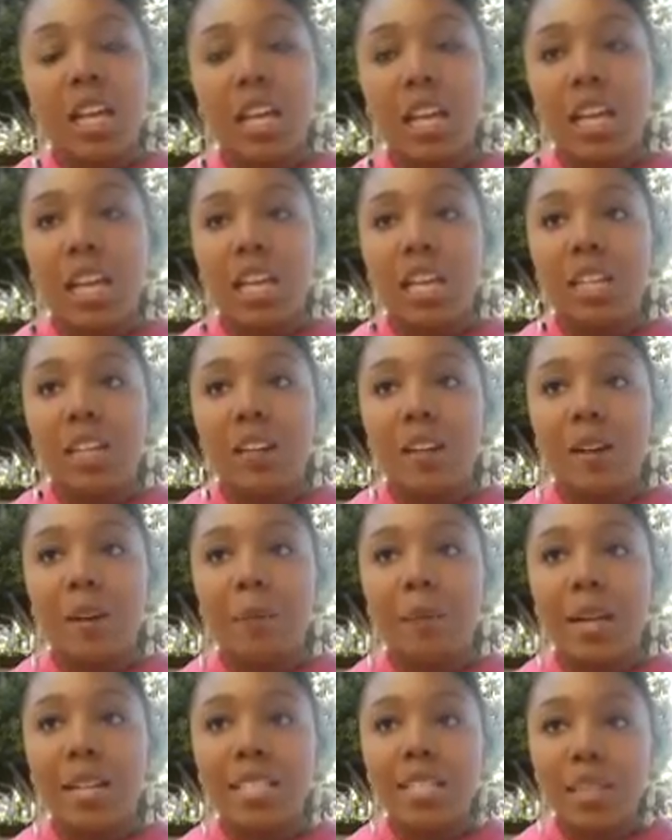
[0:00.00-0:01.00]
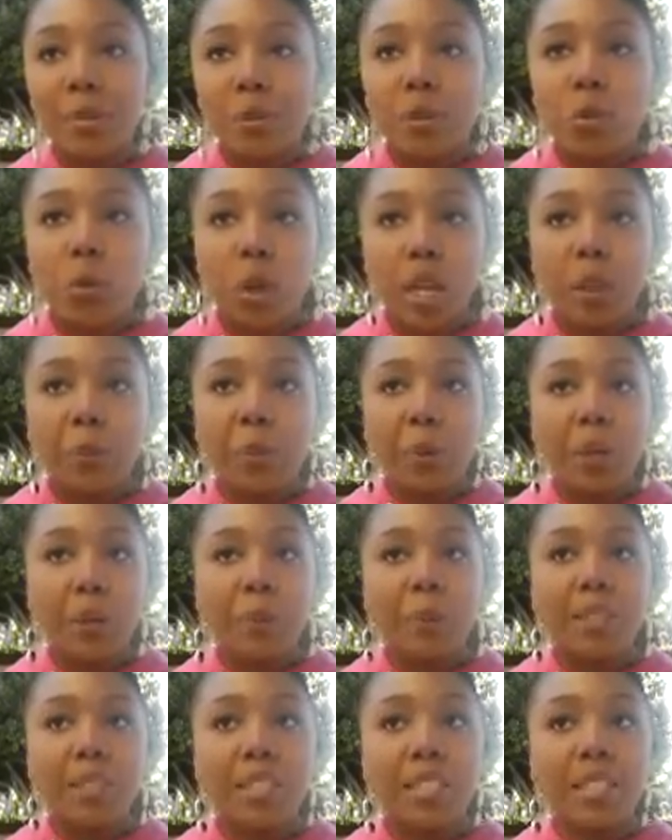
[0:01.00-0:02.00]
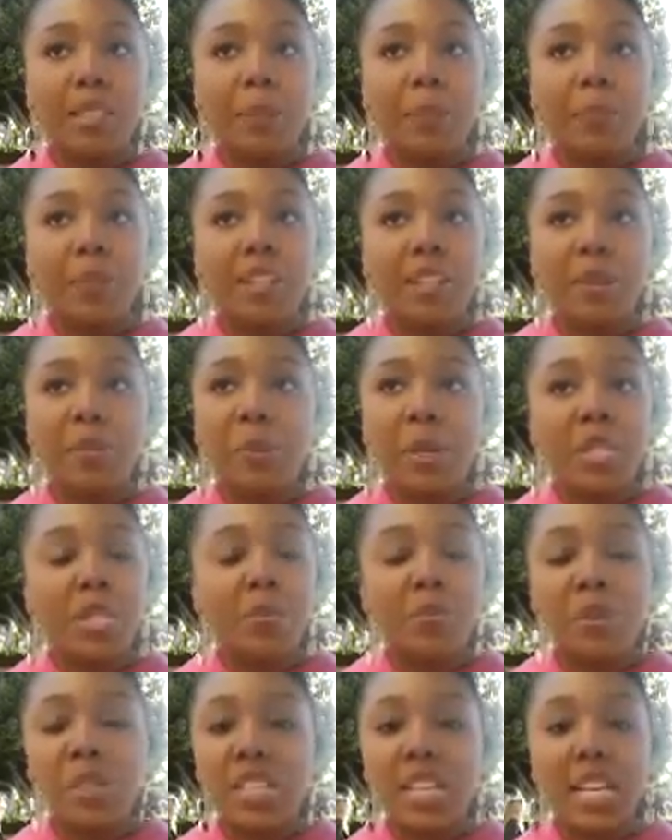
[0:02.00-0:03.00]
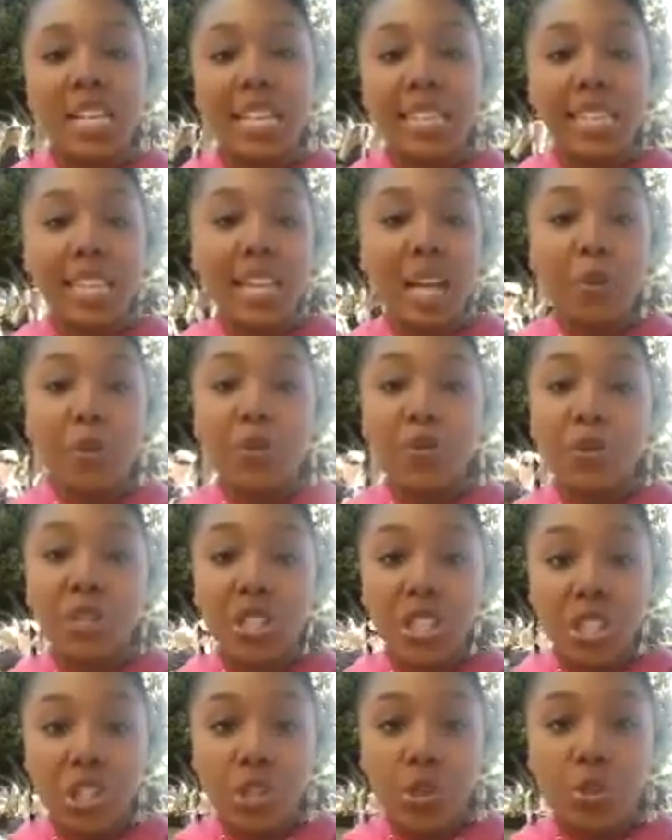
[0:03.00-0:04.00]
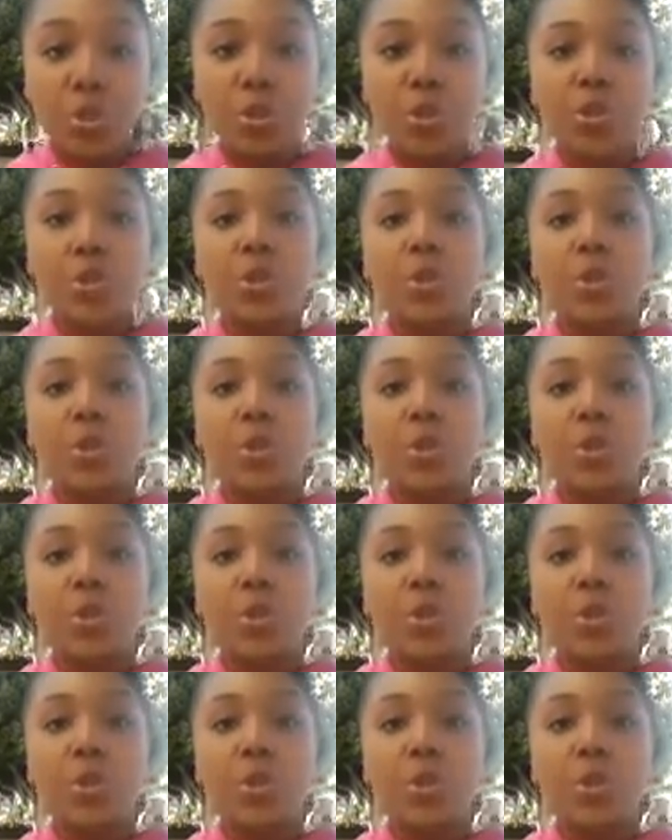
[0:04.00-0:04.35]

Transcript: and um, I did quite well with it, but it wasn't really anything that was residual.